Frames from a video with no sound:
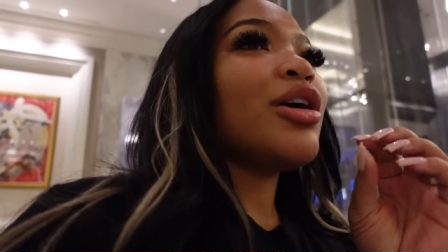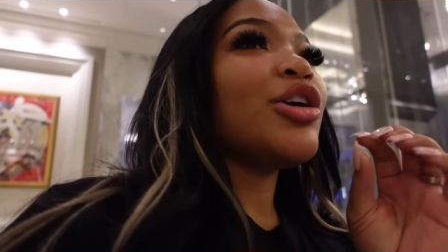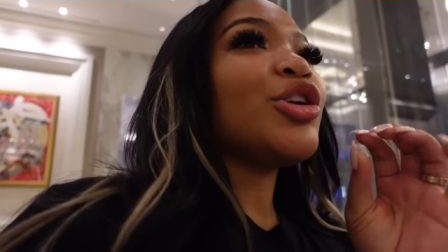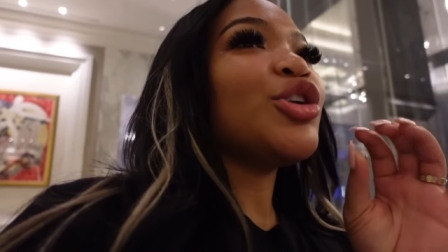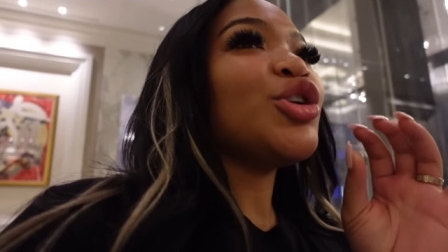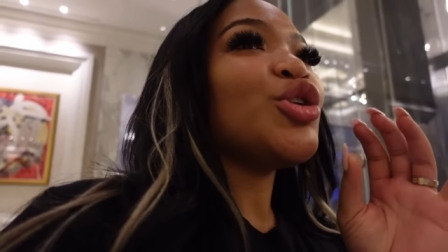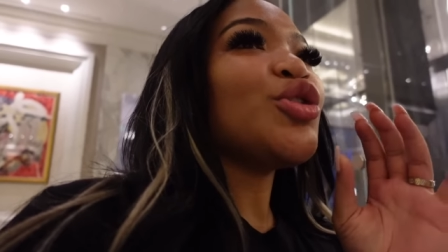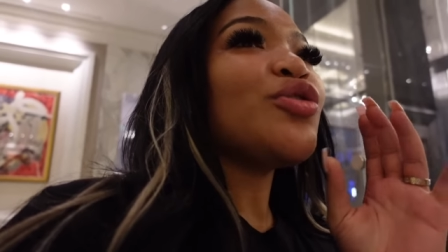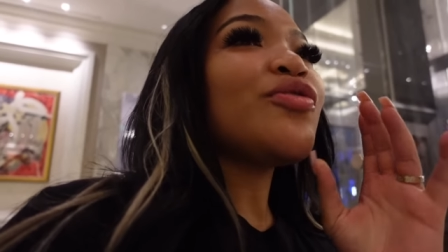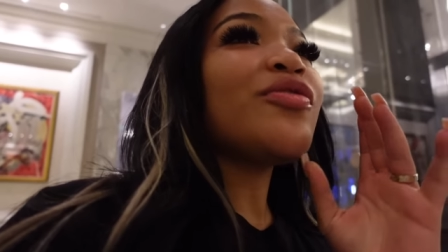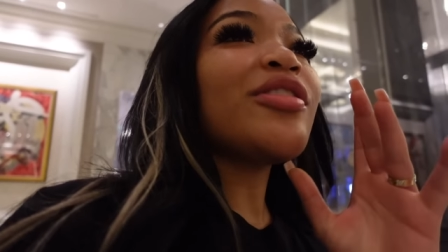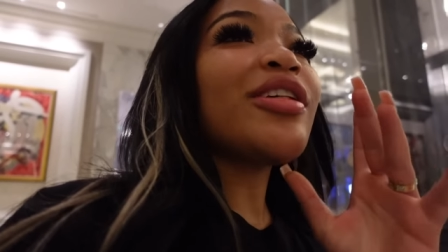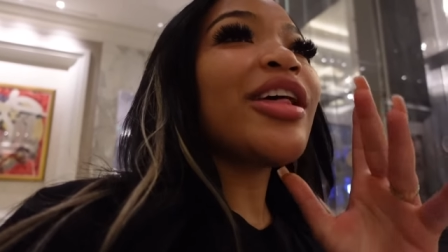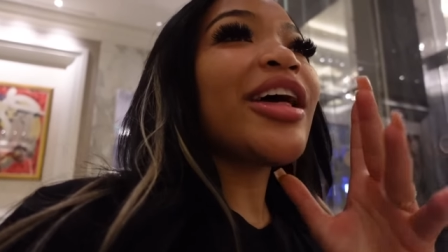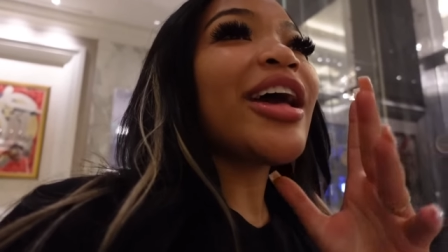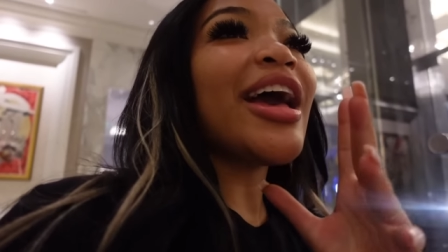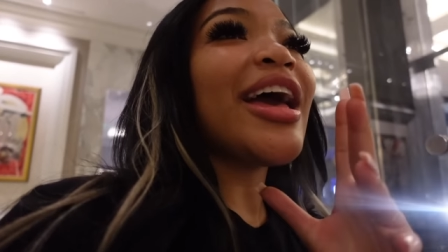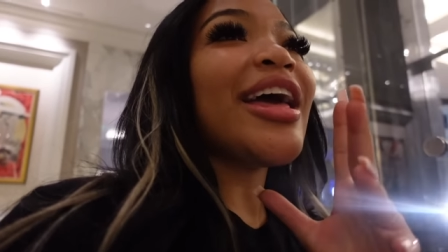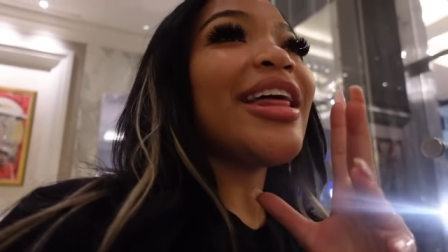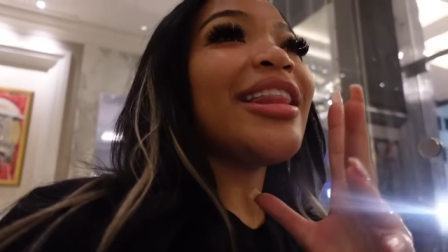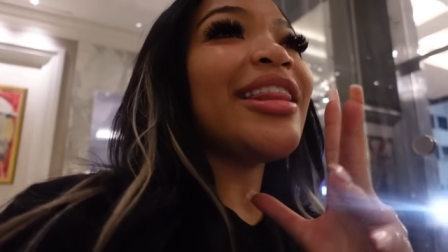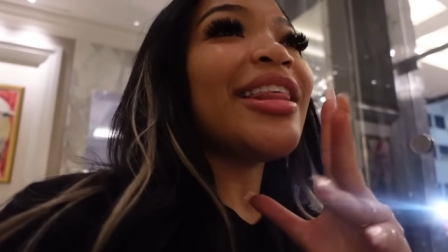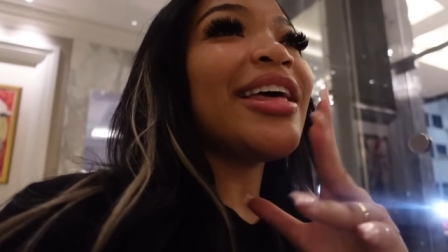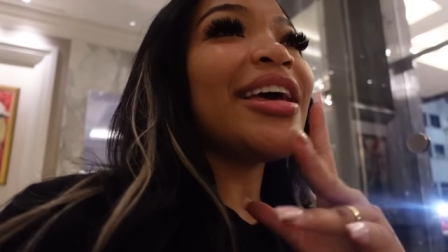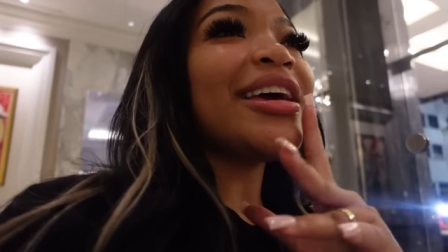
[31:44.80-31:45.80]
do you feel like
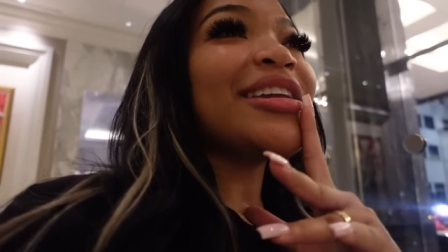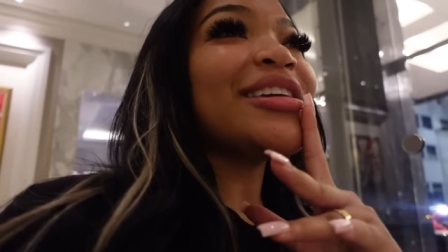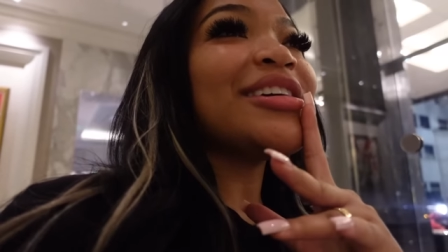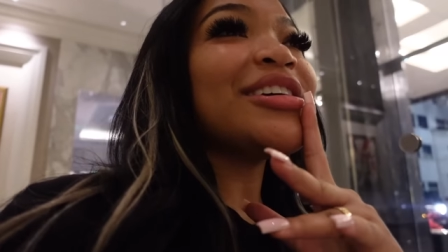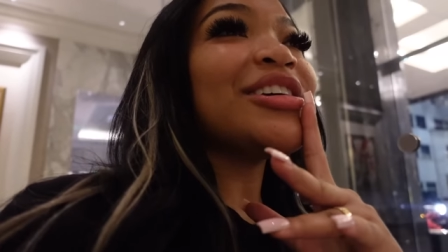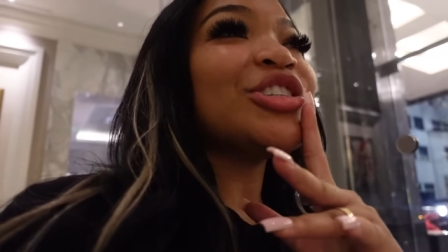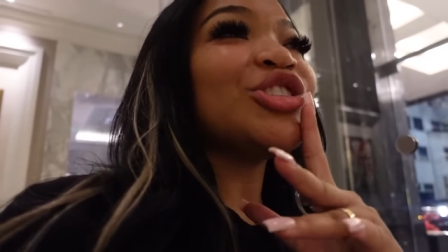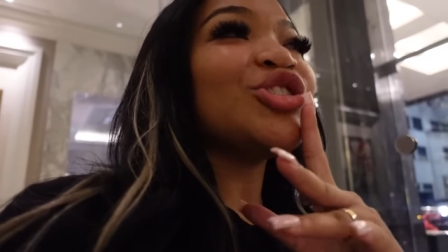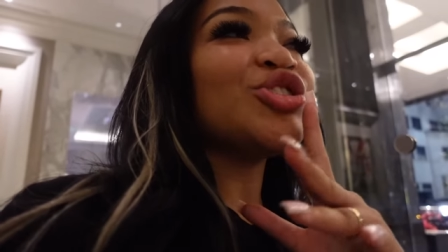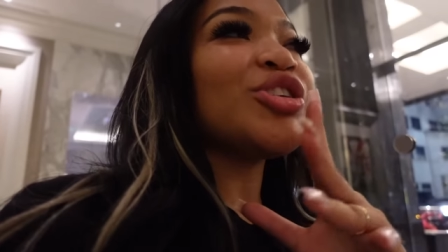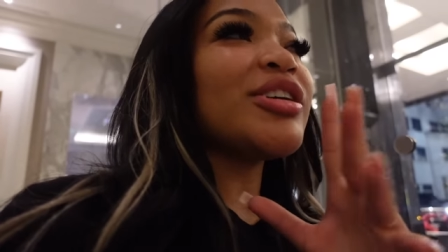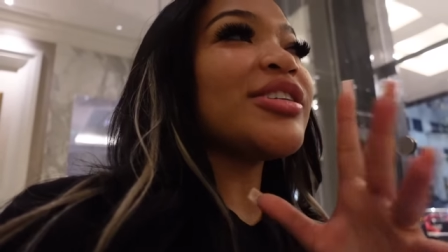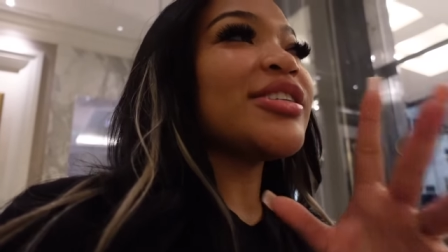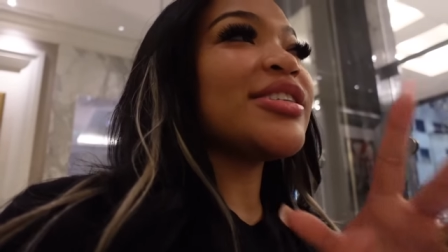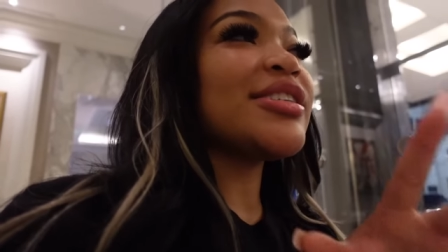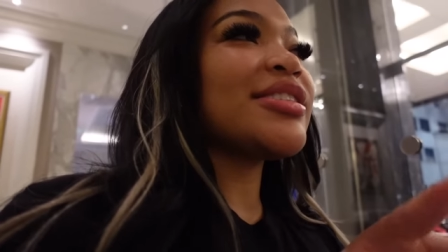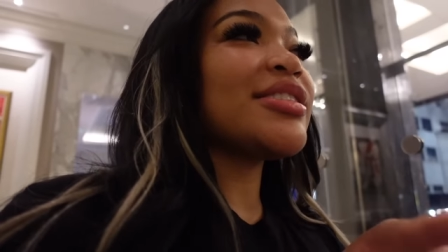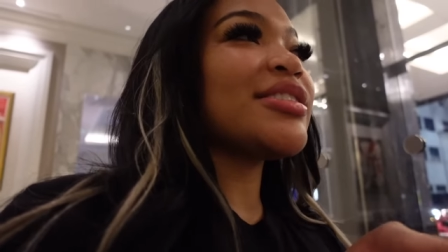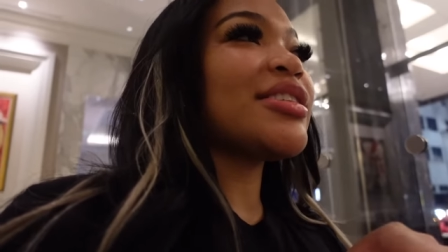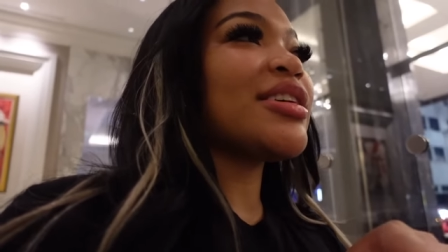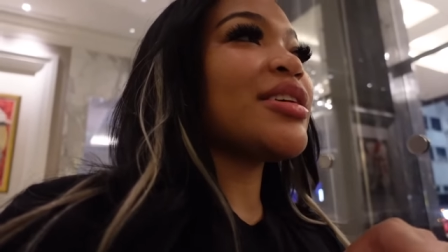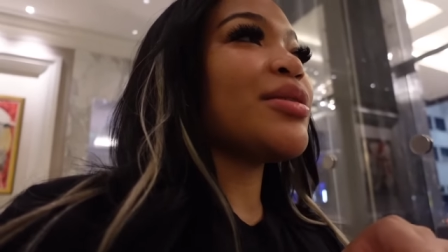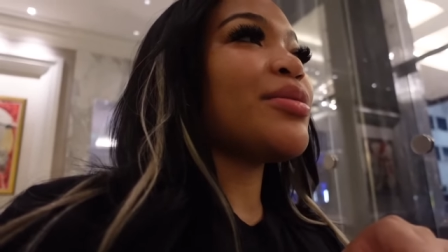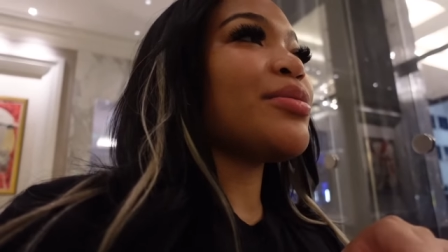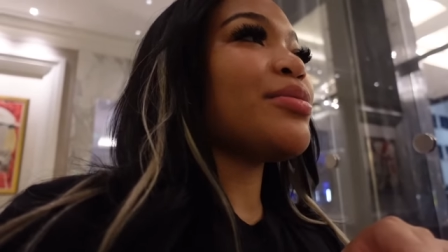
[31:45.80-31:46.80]
Atlanta
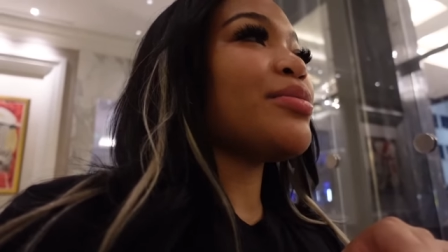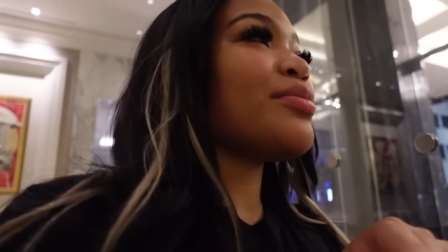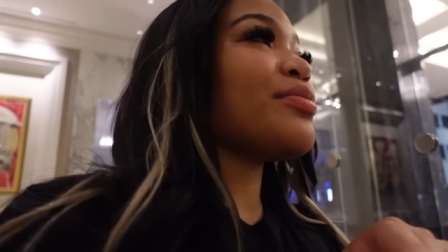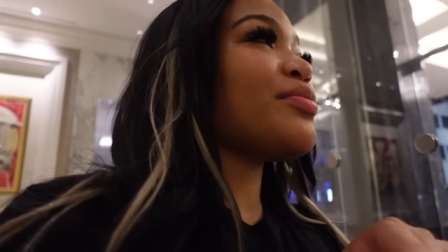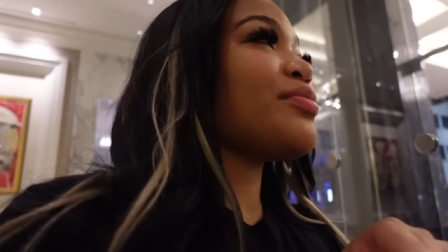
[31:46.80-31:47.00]
dresses up